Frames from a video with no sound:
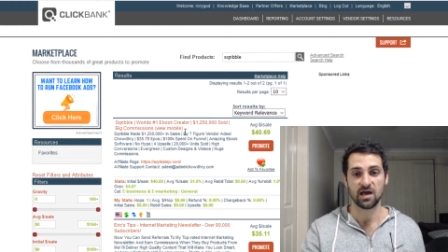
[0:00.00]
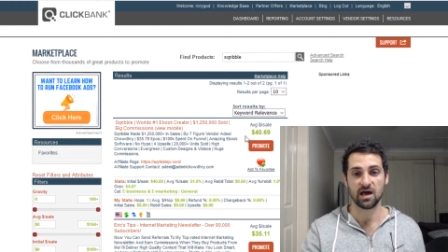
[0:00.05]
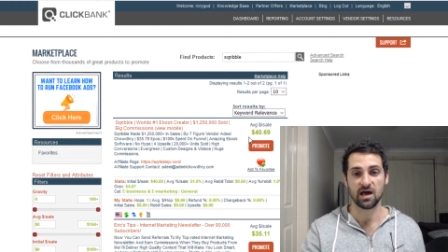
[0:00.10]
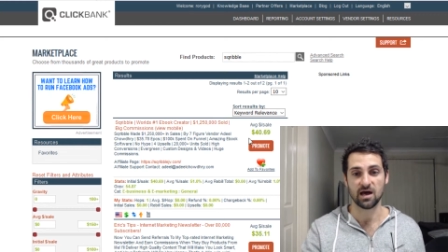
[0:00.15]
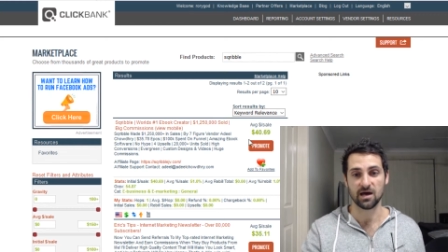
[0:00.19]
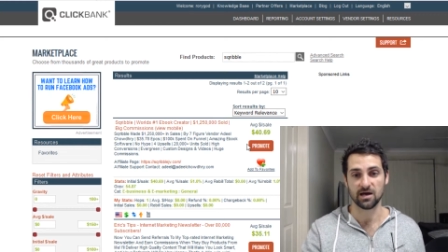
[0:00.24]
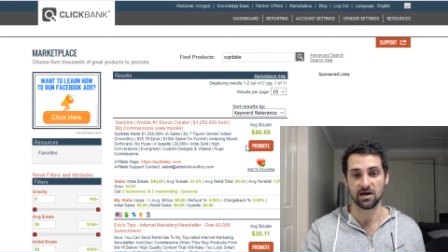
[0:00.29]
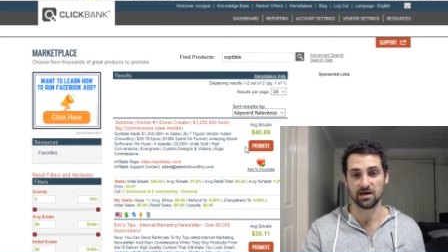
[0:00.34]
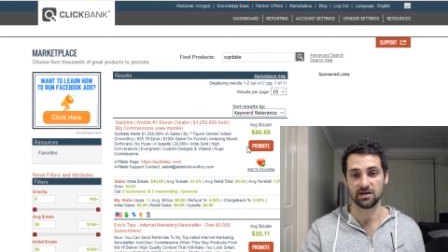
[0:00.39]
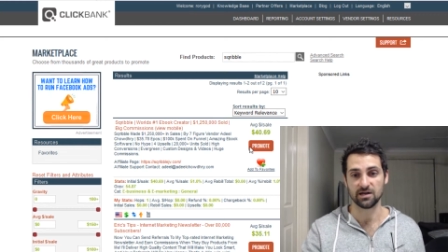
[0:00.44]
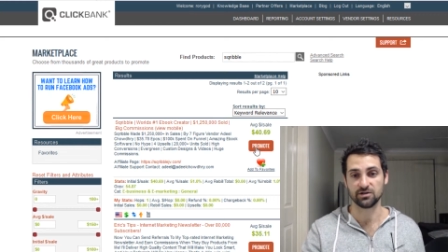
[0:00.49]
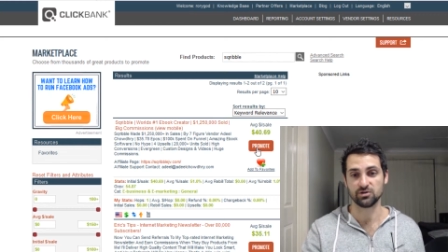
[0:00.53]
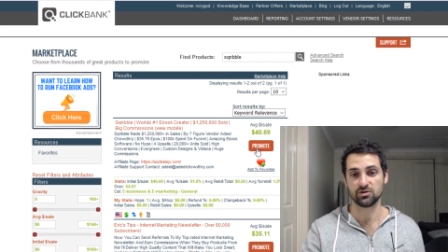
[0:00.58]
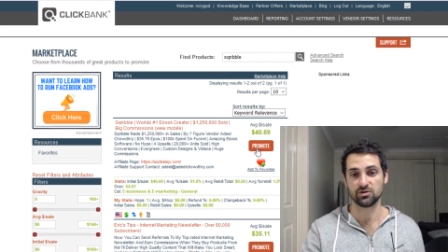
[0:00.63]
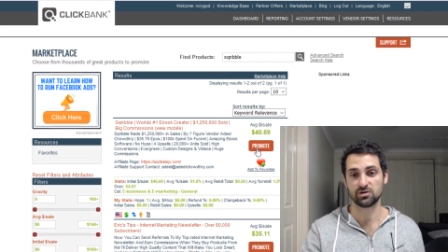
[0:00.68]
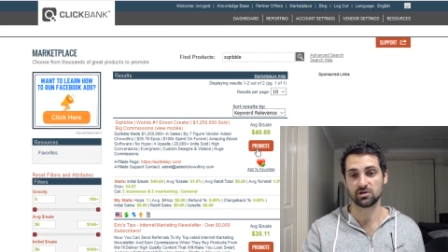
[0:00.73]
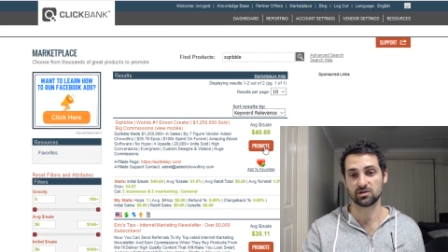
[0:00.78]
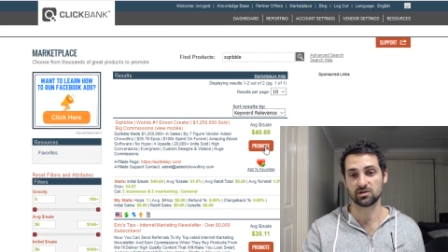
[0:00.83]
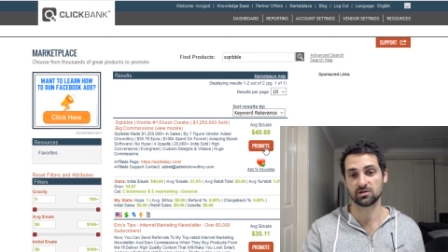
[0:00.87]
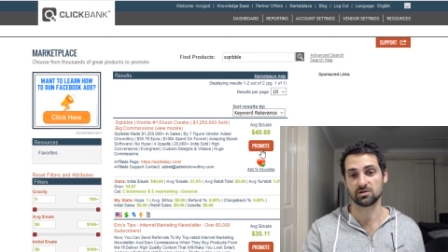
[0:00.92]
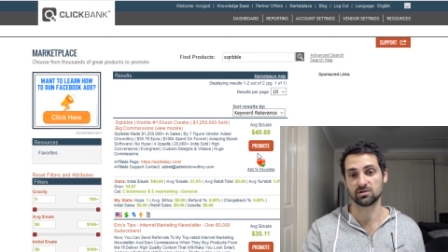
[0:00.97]
and you
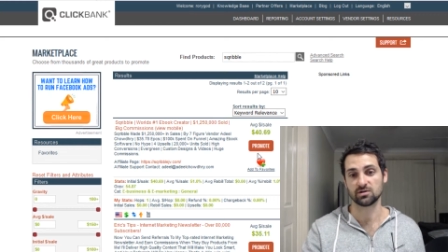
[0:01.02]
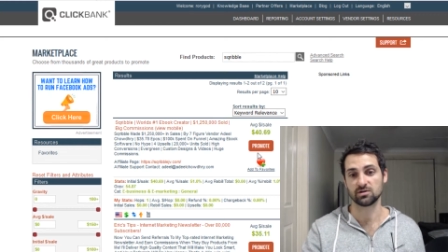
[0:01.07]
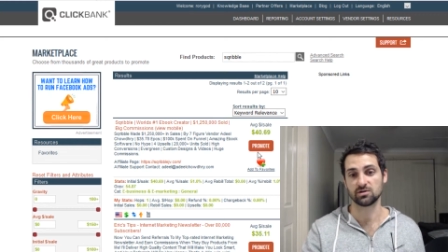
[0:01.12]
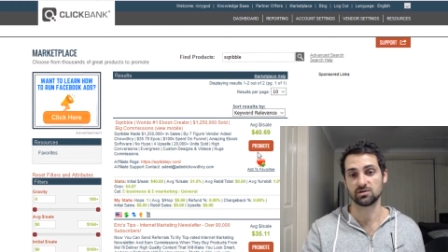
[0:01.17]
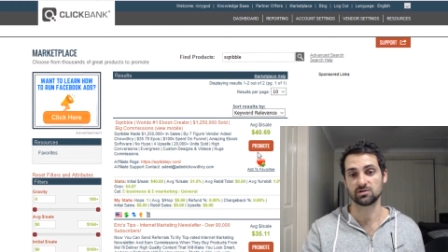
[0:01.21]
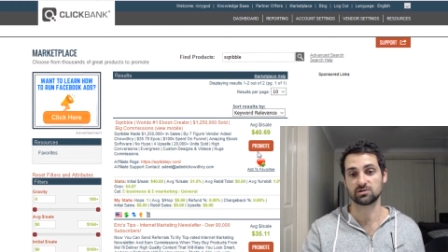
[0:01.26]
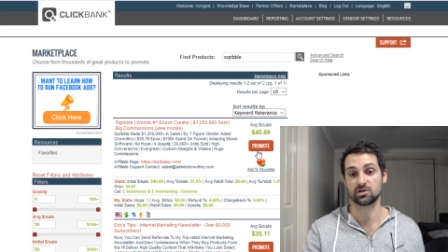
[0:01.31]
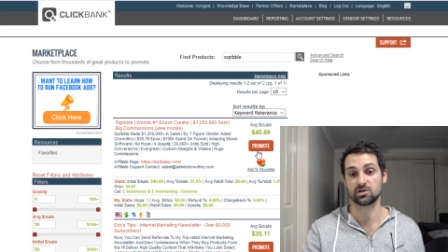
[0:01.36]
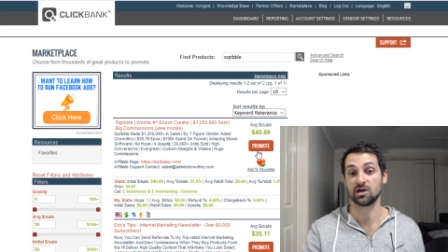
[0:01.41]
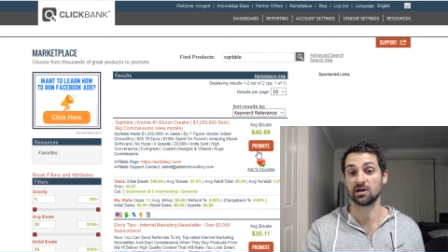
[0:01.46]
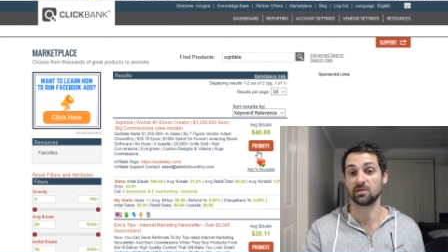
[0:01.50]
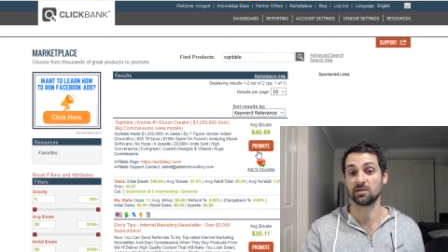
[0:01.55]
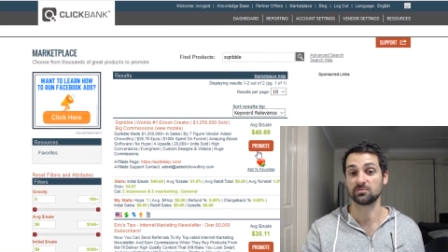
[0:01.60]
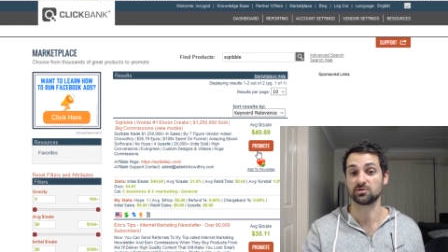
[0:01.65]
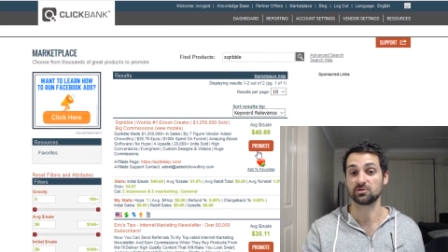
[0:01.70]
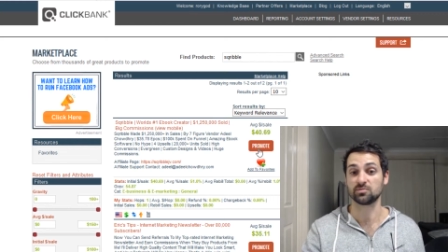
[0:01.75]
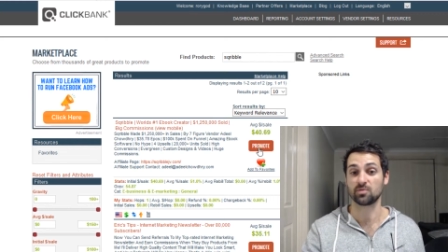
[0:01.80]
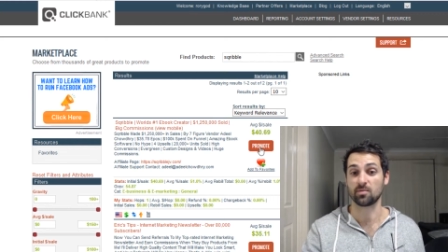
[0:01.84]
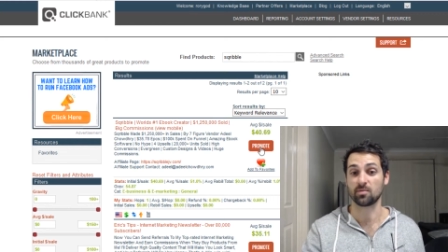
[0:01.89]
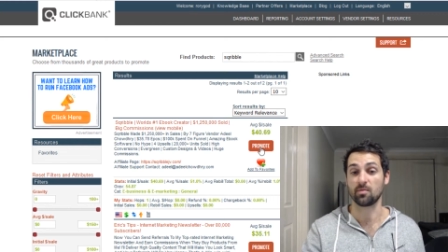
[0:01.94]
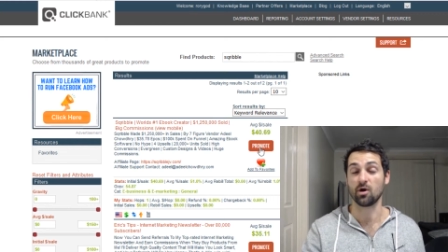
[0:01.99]
can sign up
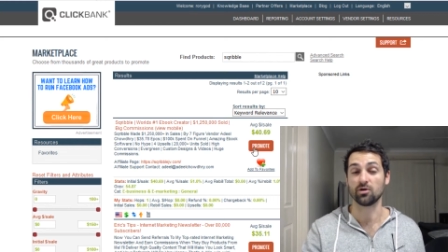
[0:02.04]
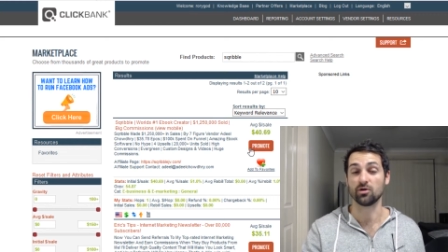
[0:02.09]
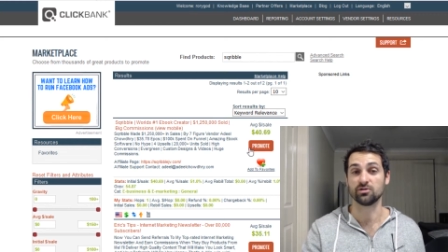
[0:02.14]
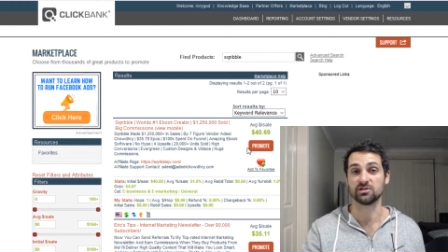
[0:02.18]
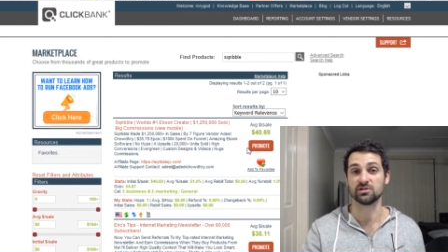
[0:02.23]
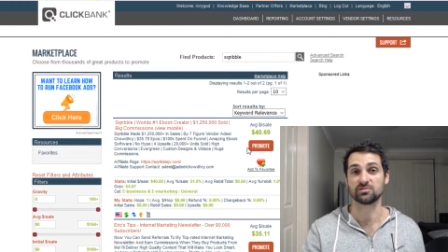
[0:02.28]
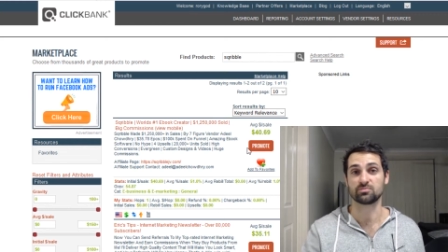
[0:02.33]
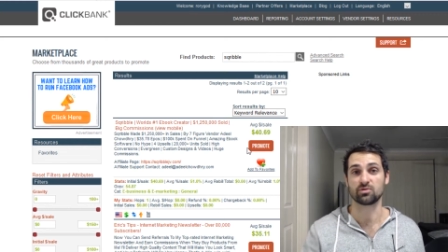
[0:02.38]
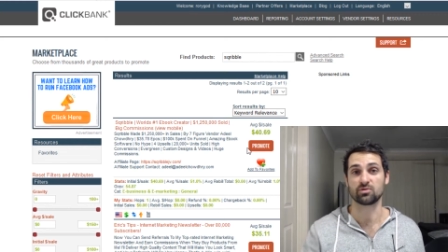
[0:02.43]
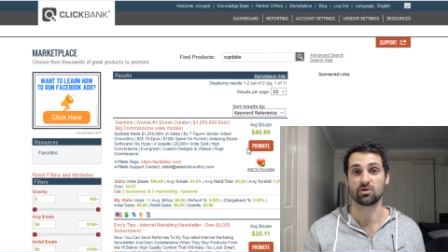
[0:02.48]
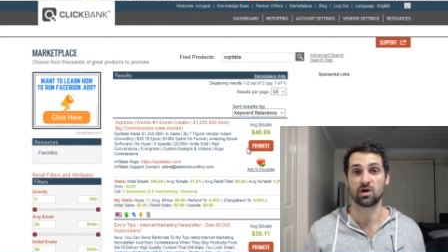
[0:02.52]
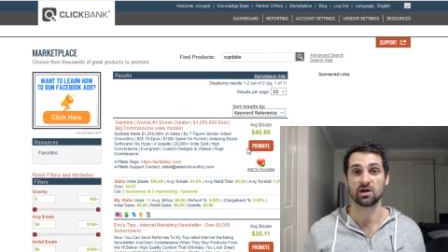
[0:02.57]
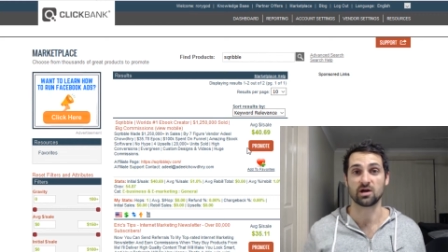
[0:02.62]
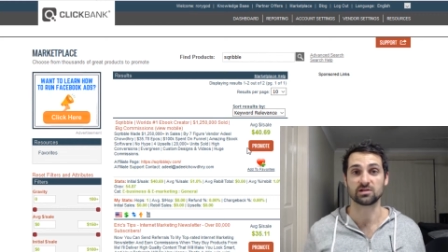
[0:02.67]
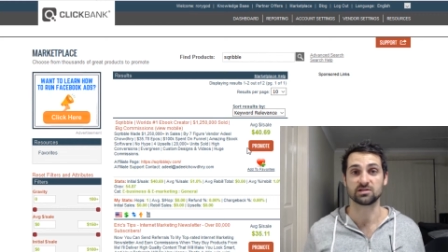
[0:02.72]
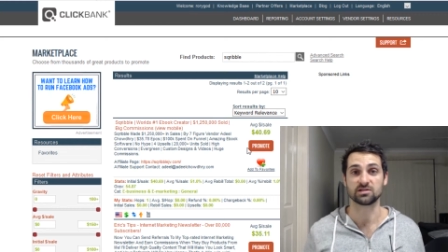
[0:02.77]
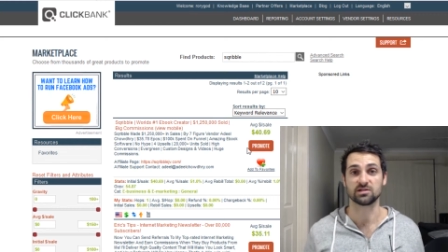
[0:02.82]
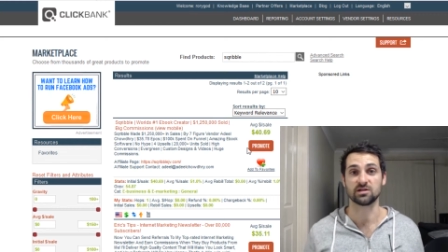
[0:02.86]
to promote this product.